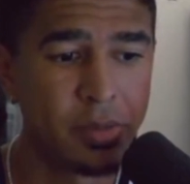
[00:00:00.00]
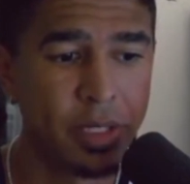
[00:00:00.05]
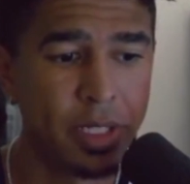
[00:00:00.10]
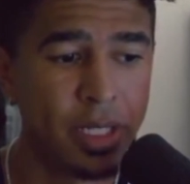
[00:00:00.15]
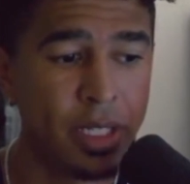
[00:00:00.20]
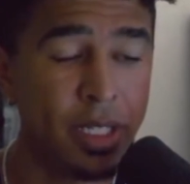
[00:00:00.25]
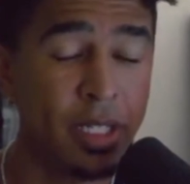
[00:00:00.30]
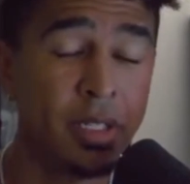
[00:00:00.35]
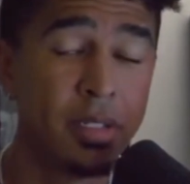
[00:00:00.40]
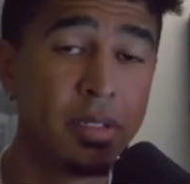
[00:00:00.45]
what
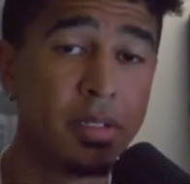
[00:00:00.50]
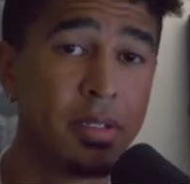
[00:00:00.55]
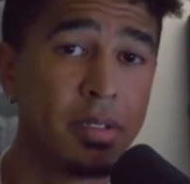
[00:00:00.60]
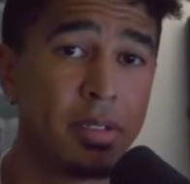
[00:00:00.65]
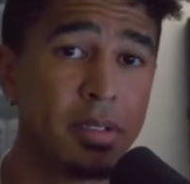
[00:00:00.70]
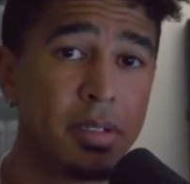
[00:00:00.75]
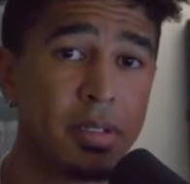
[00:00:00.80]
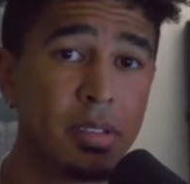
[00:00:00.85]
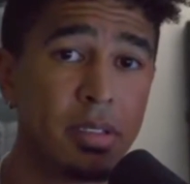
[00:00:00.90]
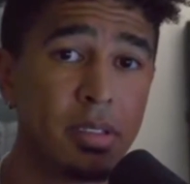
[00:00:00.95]
it
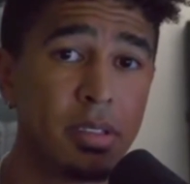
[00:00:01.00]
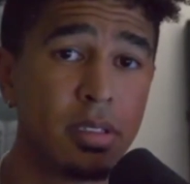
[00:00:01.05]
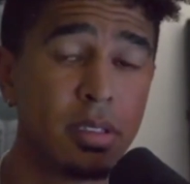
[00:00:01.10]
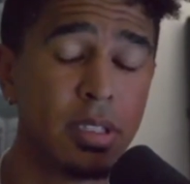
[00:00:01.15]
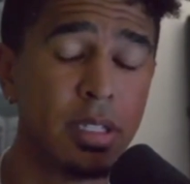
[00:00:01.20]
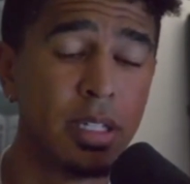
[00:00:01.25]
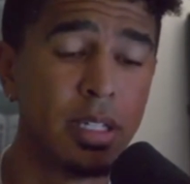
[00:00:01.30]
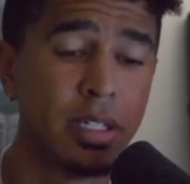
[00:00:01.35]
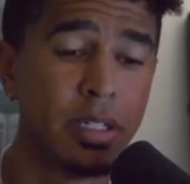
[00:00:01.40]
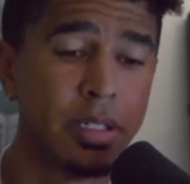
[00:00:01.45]
is.
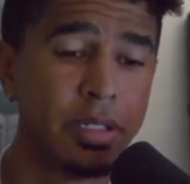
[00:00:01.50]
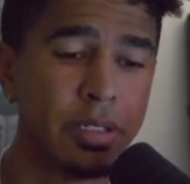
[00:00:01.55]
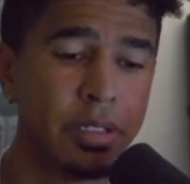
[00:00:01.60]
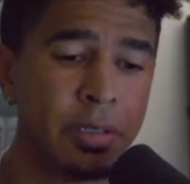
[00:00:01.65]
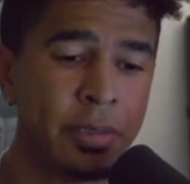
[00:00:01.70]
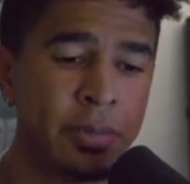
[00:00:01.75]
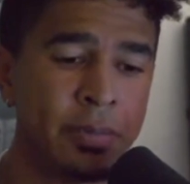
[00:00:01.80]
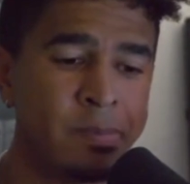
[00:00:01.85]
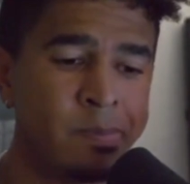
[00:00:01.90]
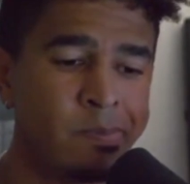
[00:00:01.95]

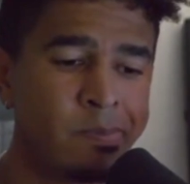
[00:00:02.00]
Um